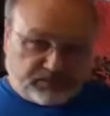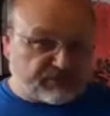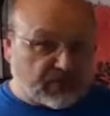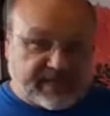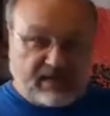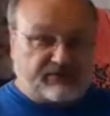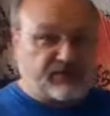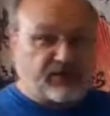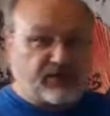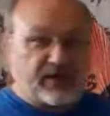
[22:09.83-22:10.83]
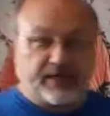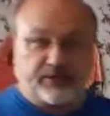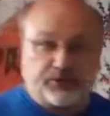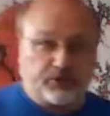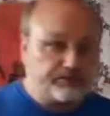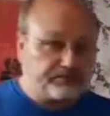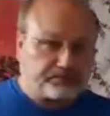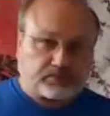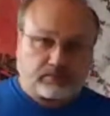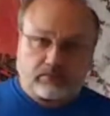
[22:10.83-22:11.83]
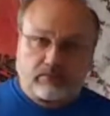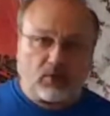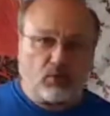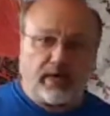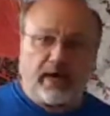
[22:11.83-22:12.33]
if they can't find you, whatever.